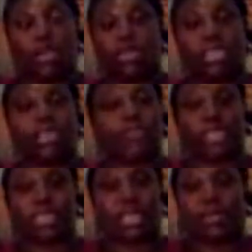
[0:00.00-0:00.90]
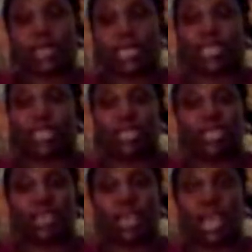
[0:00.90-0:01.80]
different steps that I took,
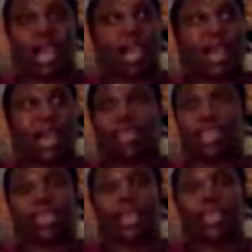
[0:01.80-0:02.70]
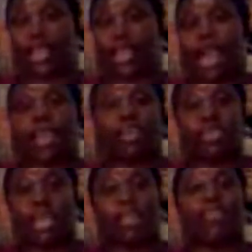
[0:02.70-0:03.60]
I think now, like, I could
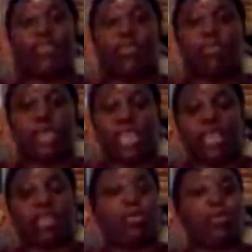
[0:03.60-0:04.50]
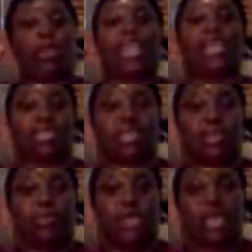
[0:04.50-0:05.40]
not even be here to praise Him.
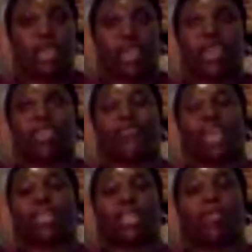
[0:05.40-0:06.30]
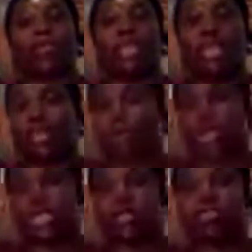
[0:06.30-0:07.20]
And the fact that I'm here to
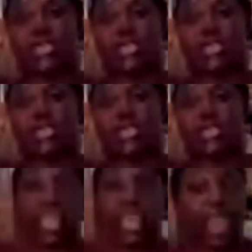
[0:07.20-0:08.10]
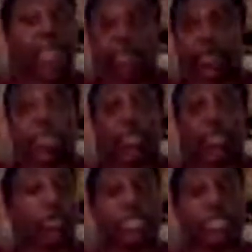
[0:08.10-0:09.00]
praise Him means He carried me through
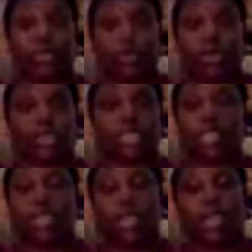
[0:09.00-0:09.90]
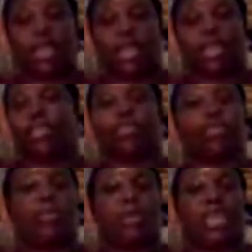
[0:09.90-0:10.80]
those deep waters. And I can't do
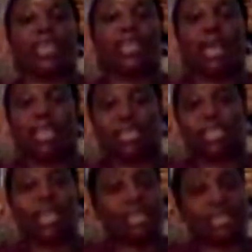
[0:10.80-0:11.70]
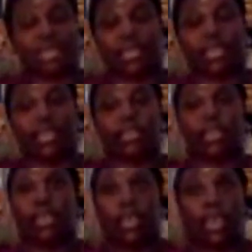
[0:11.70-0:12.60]
nothing but acknowledge that and say
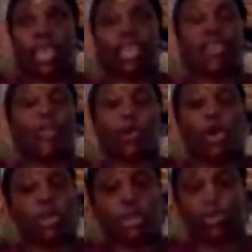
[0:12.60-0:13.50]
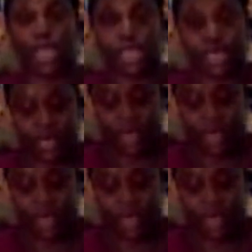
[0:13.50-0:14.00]
and give Him all the praises